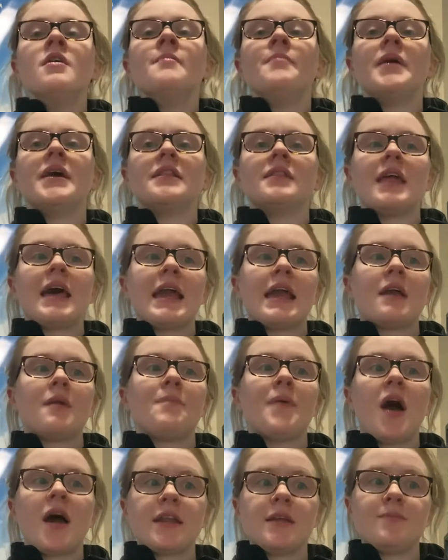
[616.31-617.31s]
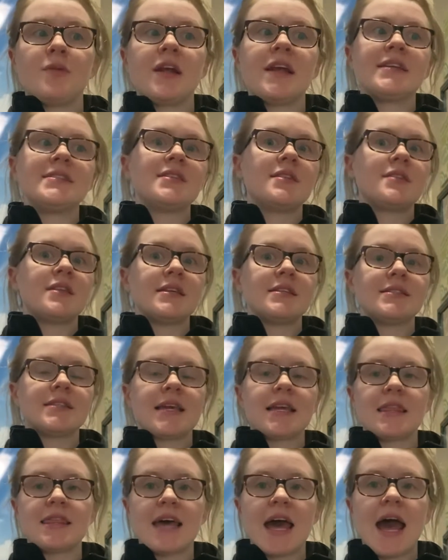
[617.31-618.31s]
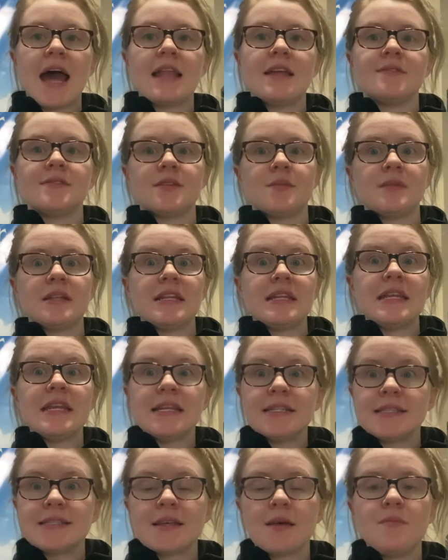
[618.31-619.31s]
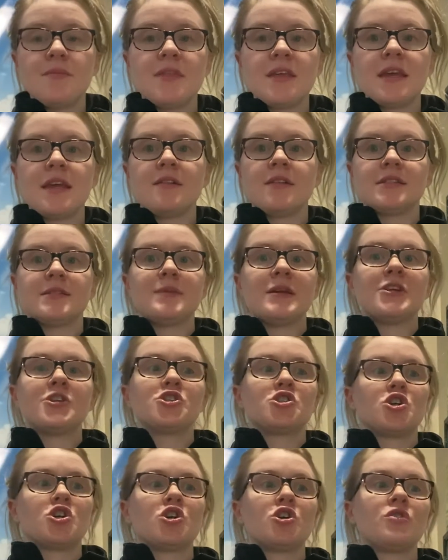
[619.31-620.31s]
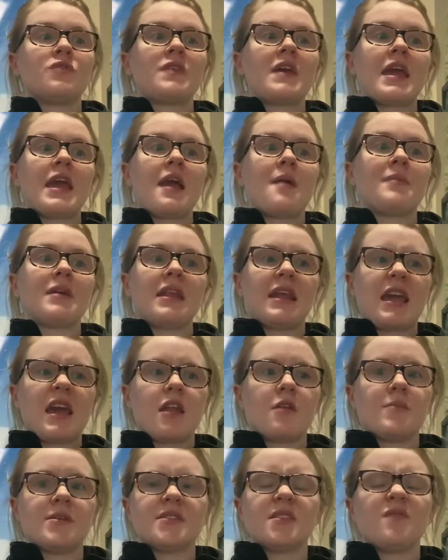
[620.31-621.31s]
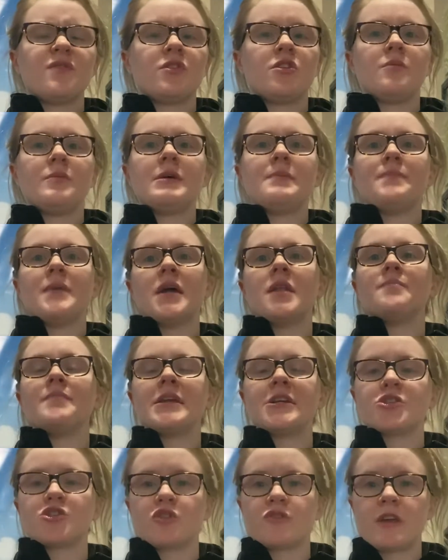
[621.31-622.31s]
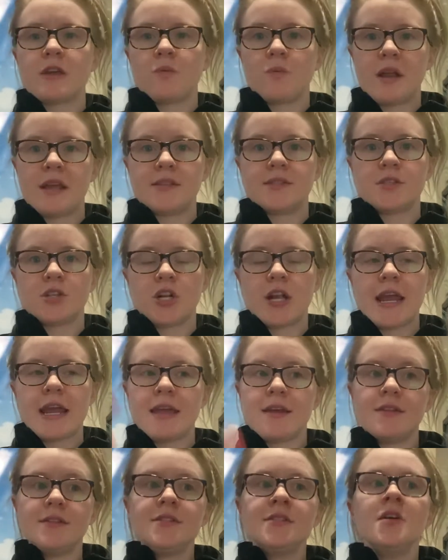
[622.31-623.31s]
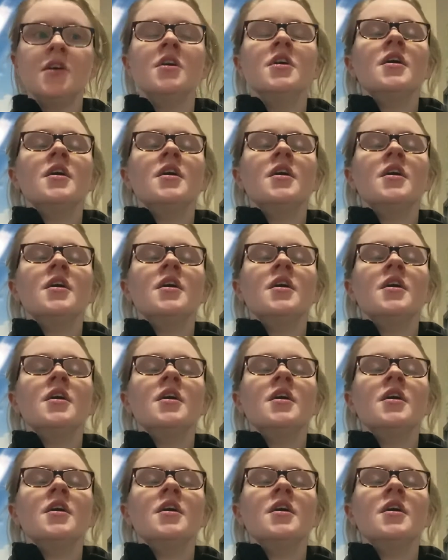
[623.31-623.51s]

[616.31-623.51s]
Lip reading: But like potty breaks and things like that, if somebody needs something, let's make sure I'm getting ahead of myself a little bit, but make sure they raise their hand.